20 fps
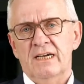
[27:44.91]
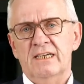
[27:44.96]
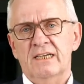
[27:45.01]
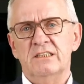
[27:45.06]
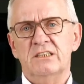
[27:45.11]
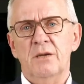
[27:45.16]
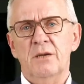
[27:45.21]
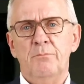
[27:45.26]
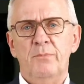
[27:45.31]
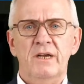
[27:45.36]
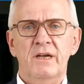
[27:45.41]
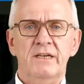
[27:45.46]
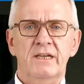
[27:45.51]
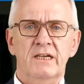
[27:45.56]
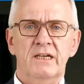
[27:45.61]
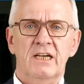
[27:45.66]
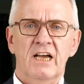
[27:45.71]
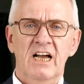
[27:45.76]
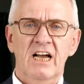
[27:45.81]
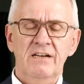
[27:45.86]
is
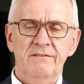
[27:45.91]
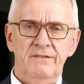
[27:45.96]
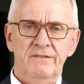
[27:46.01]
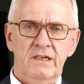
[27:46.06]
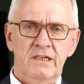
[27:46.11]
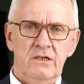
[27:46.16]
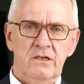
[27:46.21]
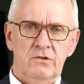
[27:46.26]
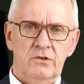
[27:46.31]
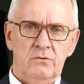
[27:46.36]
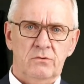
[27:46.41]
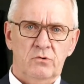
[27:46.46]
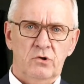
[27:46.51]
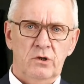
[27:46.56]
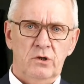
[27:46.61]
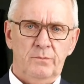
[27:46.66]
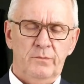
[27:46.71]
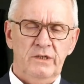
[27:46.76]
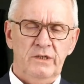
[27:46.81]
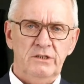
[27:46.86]
depending heavily on the
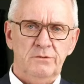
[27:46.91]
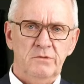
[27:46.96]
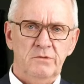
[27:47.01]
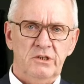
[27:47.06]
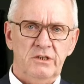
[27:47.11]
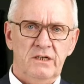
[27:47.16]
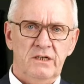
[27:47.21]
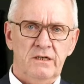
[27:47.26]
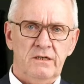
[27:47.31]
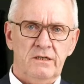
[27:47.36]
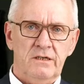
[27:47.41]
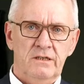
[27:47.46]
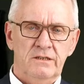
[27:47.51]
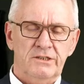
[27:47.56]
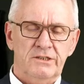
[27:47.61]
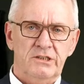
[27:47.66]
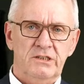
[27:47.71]
workpiece material,